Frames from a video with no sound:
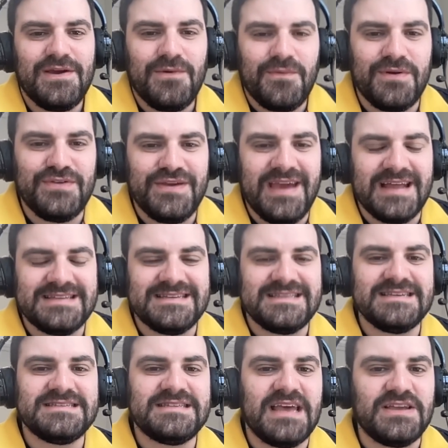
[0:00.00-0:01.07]
when you get to
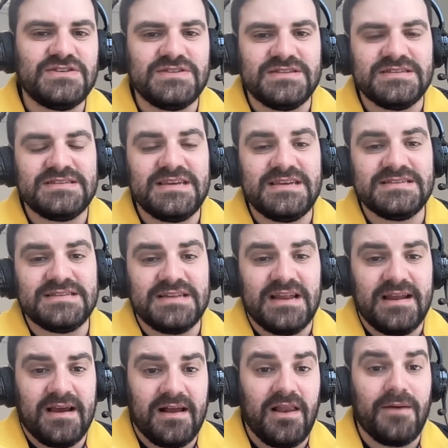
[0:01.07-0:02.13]
this stage in the season
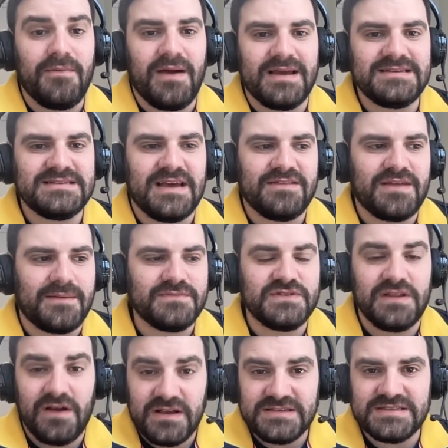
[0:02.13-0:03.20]
and a club like
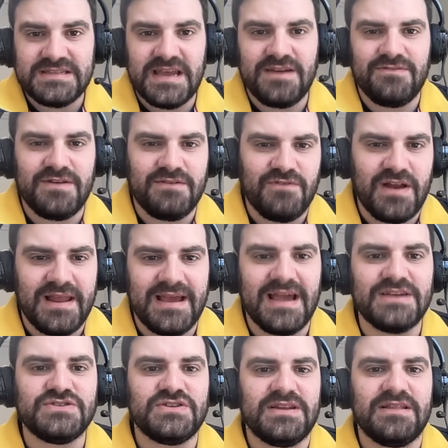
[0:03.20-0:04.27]
Southampton are staring
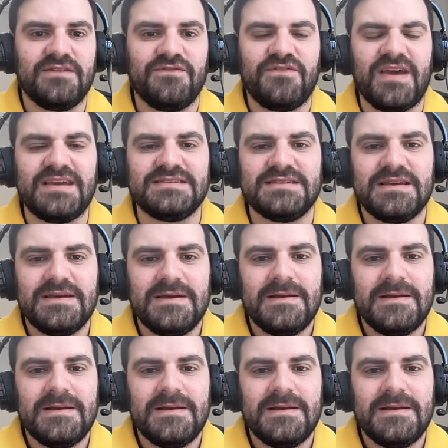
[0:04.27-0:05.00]
relegation in the face,